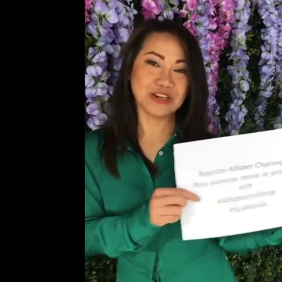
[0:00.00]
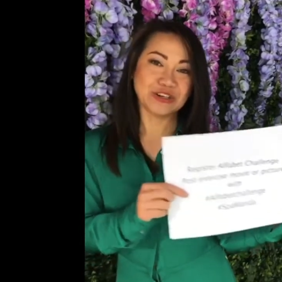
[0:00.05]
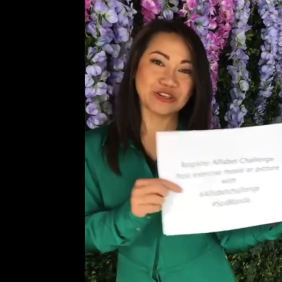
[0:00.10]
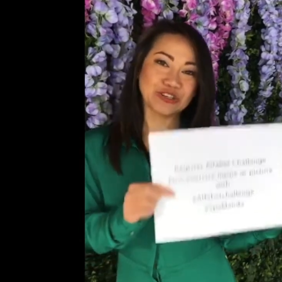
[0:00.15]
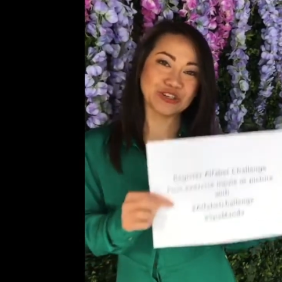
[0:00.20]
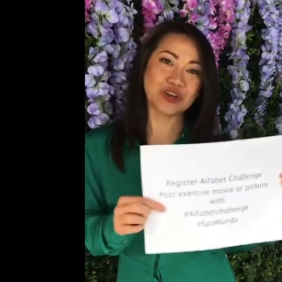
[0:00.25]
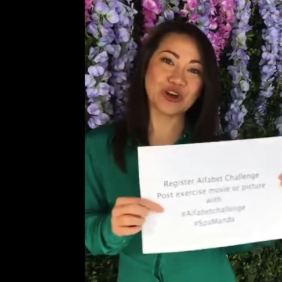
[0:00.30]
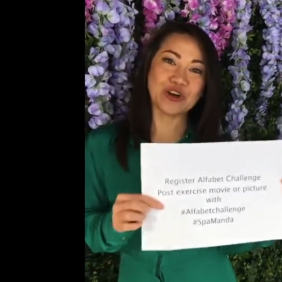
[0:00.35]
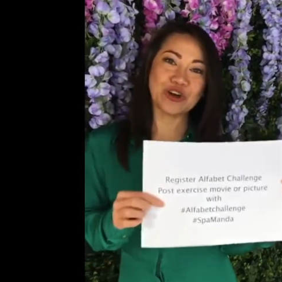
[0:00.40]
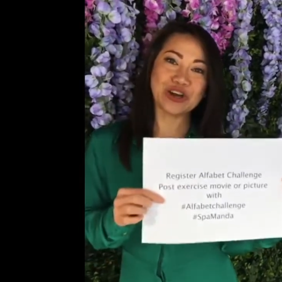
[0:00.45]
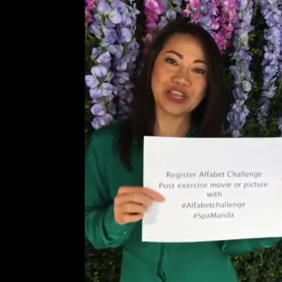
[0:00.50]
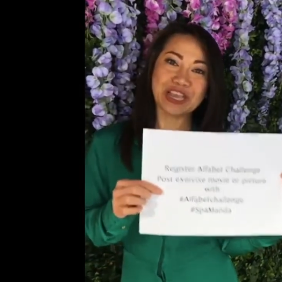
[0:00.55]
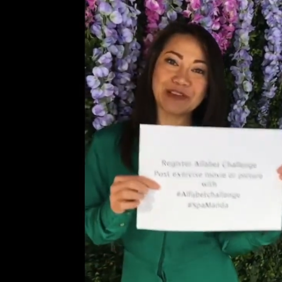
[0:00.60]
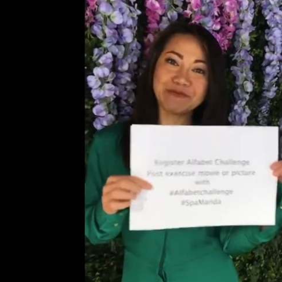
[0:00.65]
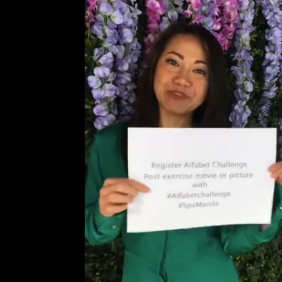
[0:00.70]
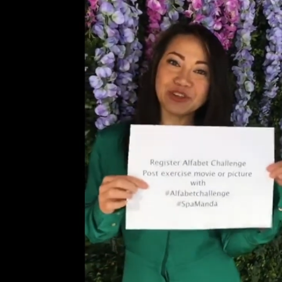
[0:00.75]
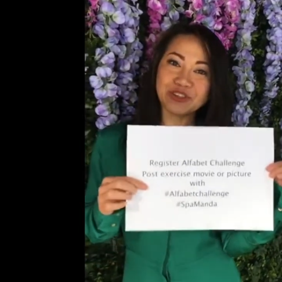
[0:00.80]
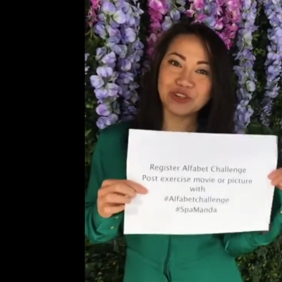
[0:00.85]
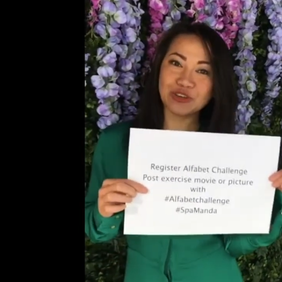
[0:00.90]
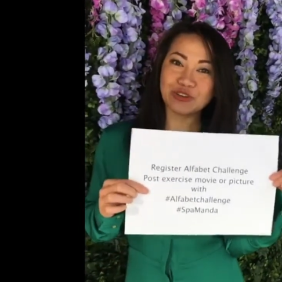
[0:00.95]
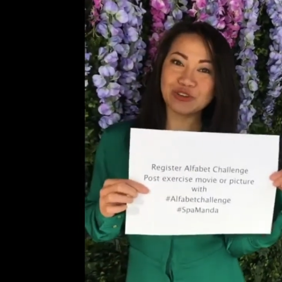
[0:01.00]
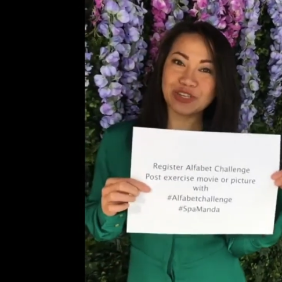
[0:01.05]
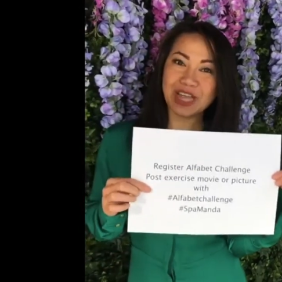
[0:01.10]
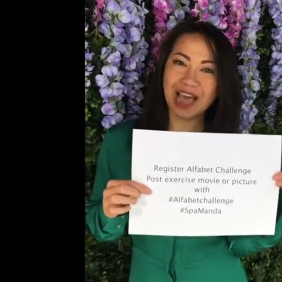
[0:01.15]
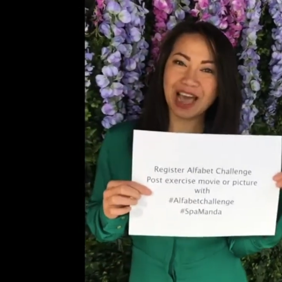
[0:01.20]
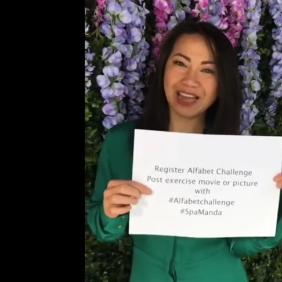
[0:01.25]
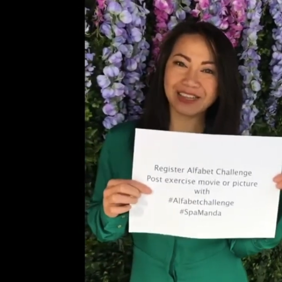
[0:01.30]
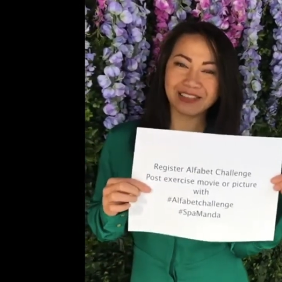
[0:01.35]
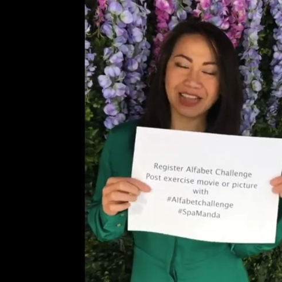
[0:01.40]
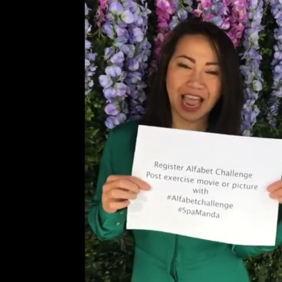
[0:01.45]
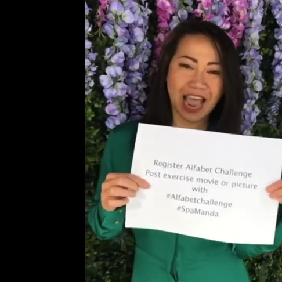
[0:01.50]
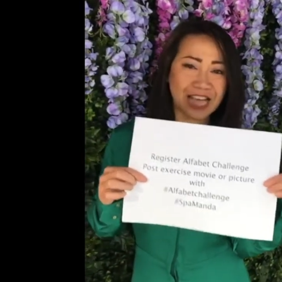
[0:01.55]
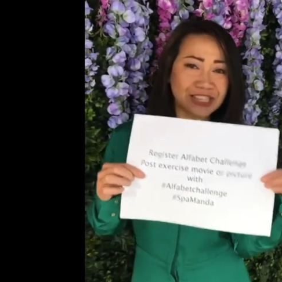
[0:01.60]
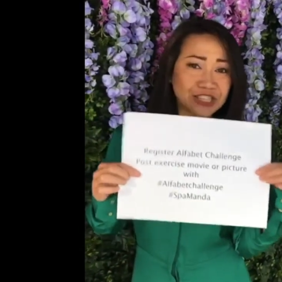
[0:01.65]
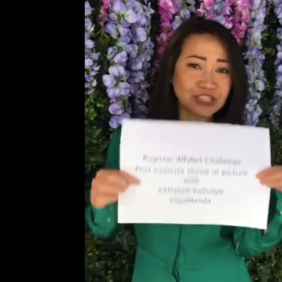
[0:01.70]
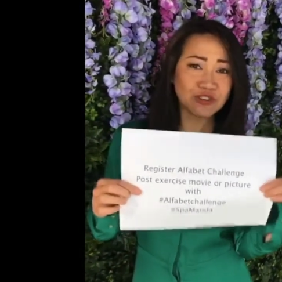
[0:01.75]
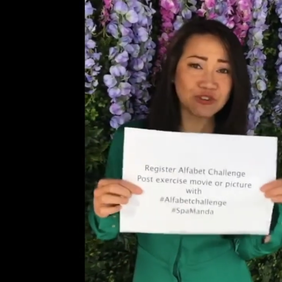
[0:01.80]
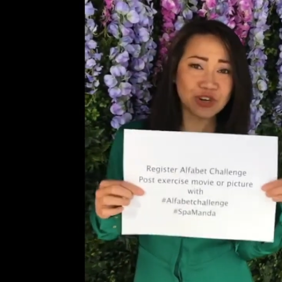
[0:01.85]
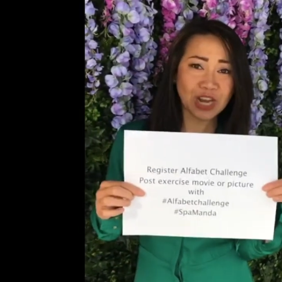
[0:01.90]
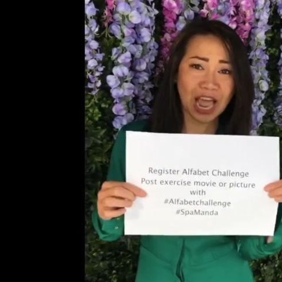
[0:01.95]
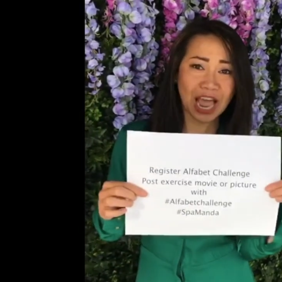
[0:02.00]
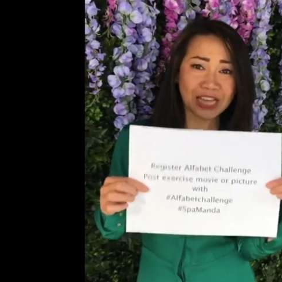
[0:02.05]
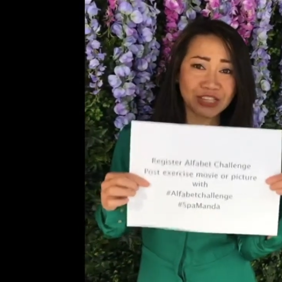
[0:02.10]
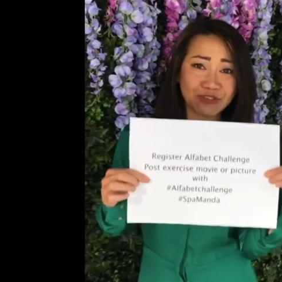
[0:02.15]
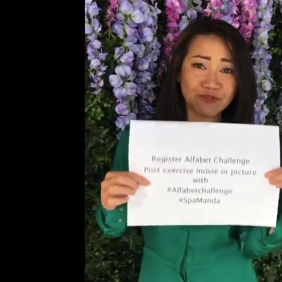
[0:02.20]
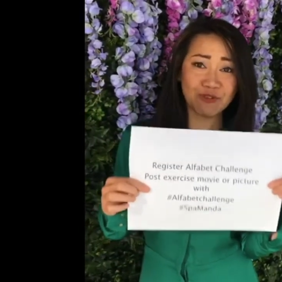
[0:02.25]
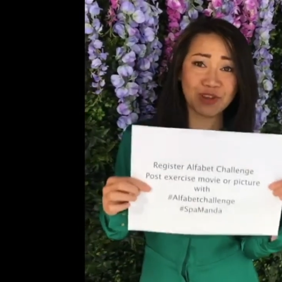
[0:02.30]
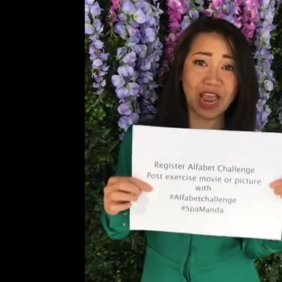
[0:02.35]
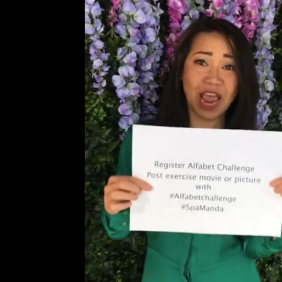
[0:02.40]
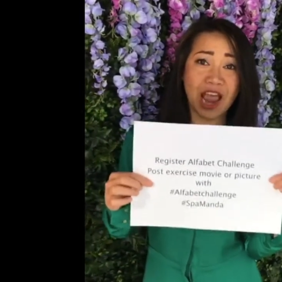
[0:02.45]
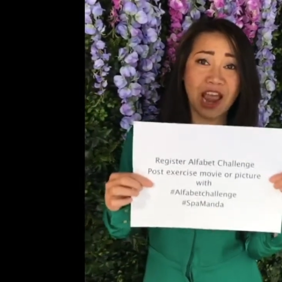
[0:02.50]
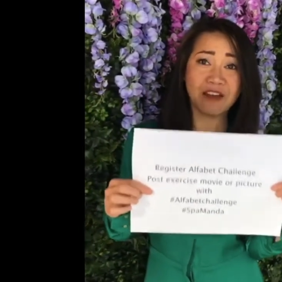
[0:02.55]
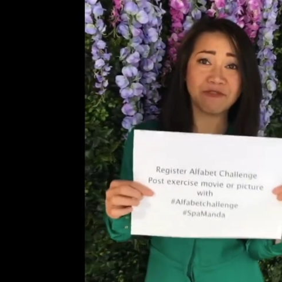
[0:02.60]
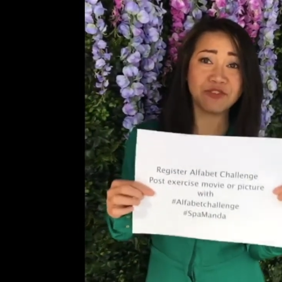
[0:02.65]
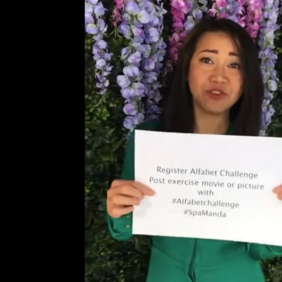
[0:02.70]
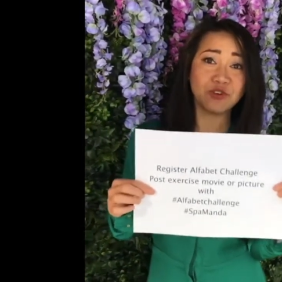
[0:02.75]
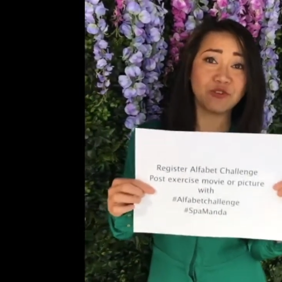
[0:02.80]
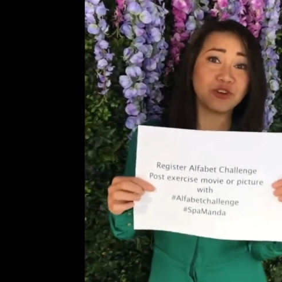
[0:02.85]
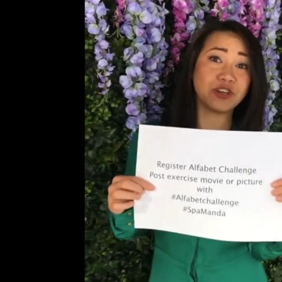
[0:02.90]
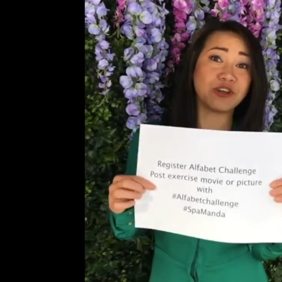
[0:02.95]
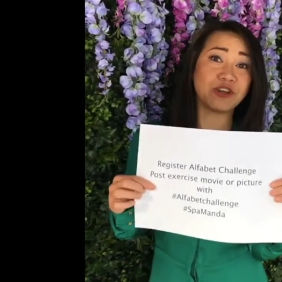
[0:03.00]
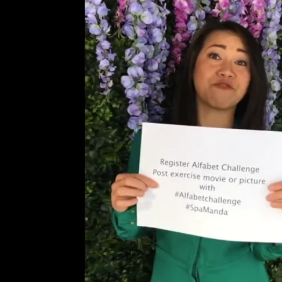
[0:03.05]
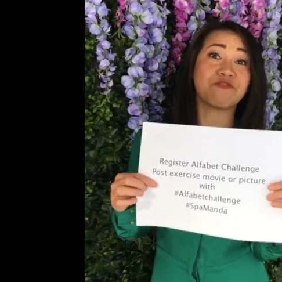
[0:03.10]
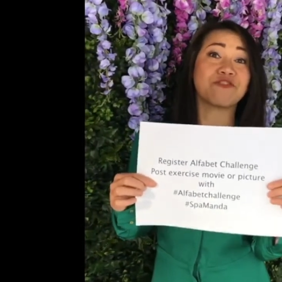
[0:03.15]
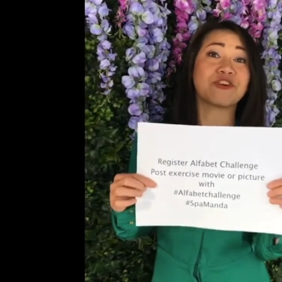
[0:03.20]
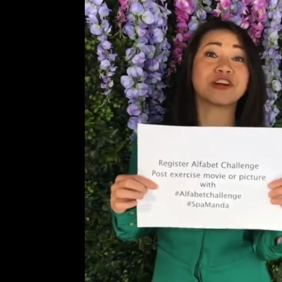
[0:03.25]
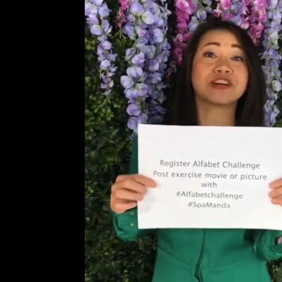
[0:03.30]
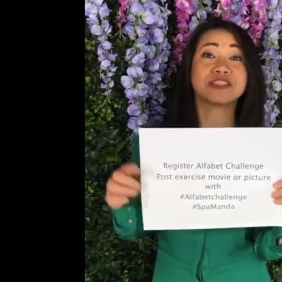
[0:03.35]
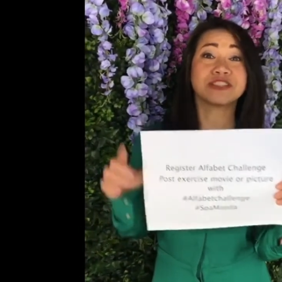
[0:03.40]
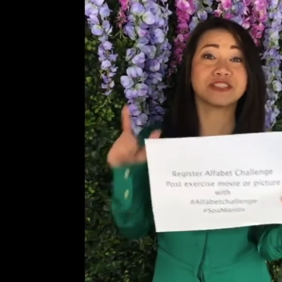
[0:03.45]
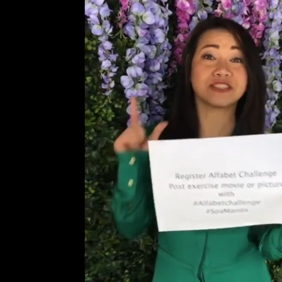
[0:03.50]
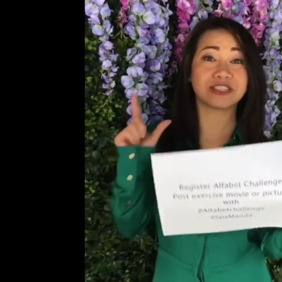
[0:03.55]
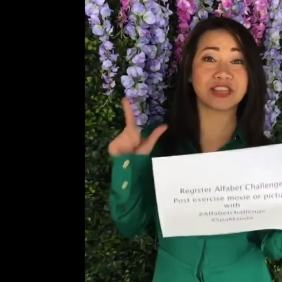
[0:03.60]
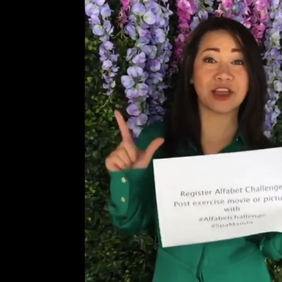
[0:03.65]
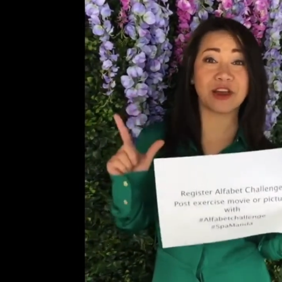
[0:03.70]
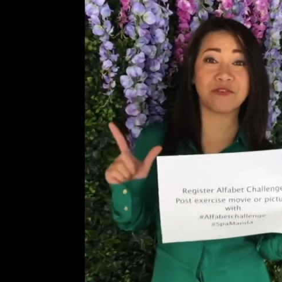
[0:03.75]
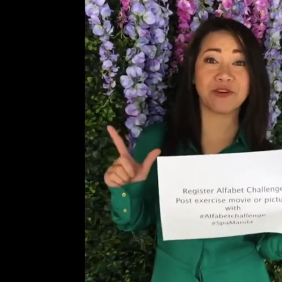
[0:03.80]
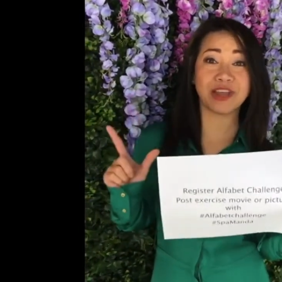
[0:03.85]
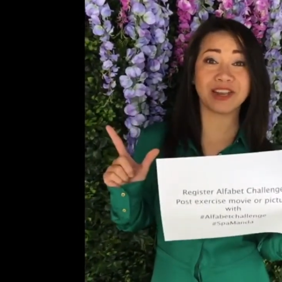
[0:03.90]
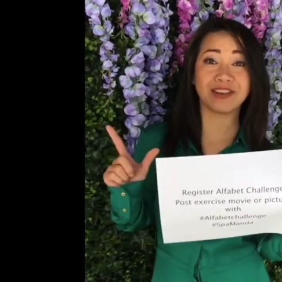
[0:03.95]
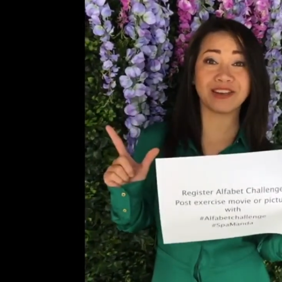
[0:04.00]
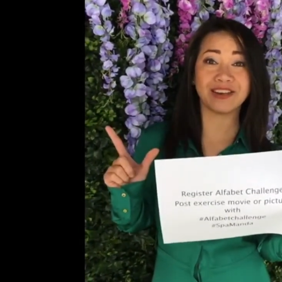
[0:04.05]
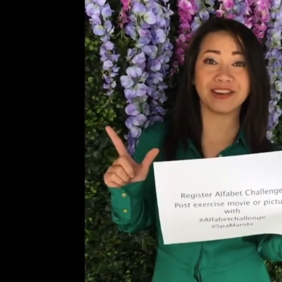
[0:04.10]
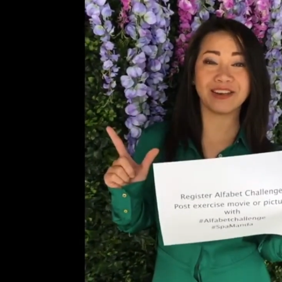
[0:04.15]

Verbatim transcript: so if you do that as soon as we have you the first seven